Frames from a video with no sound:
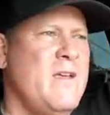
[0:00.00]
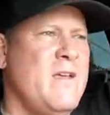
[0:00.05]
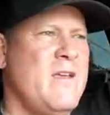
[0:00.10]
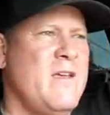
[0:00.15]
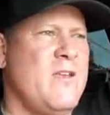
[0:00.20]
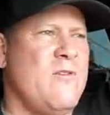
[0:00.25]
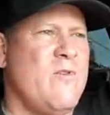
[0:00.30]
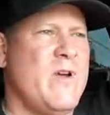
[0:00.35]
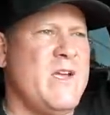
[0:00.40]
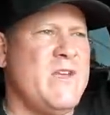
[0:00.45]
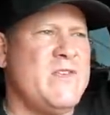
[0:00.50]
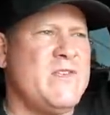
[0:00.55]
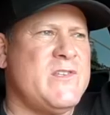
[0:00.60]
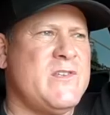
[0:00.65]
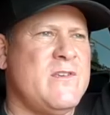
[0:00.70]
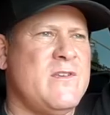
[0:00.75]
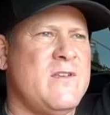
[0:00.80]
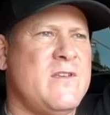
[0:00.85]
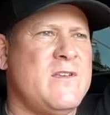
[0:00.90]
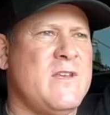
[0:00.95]
Anyways,
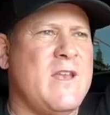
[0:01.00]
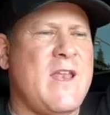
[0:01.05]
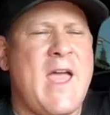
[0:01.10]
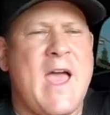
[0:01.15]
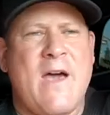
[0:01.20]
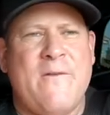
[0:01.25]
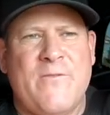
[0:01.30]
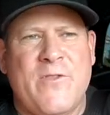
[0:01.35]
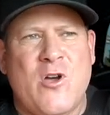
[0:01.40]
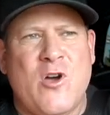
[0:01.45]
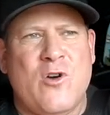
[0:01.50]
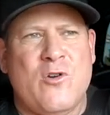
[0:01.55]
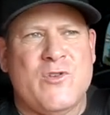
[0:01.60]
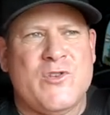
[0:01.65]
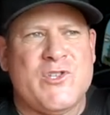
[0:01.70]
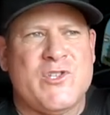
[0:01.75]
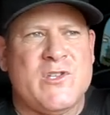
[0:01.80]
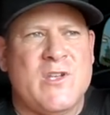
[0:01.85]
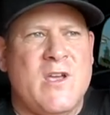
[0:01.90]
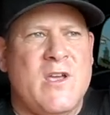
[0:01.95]
it didn't have
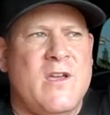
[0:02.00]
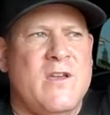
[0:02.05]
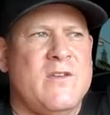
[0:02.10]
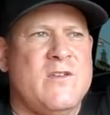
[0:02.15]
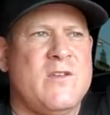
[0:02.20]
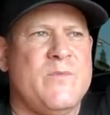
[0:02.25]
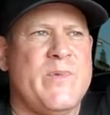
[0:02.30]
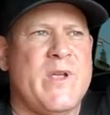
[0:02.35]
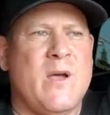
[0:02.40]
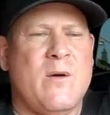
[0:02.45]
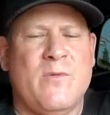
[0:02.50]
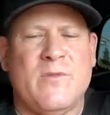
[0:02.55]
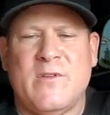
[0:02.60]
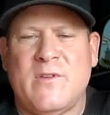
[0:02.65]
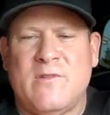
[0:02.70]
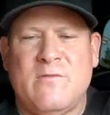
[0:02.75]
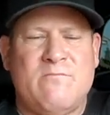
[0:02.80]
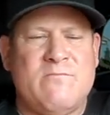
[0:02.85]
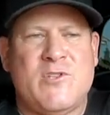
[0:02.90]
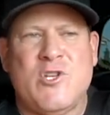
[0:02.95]
those to be able
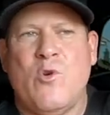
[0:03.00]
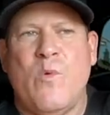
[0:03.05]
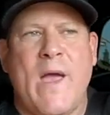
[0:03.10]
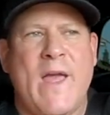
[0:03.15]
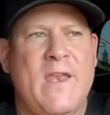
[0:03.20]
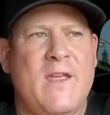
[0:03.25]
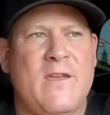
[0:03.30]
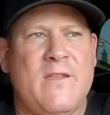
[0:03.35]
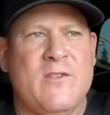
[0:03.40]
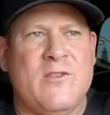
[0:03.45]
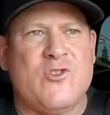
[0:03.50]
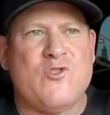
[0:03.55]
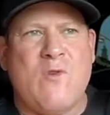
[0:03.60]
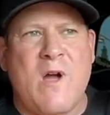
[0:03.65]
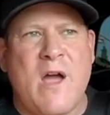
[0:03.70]
to do any of the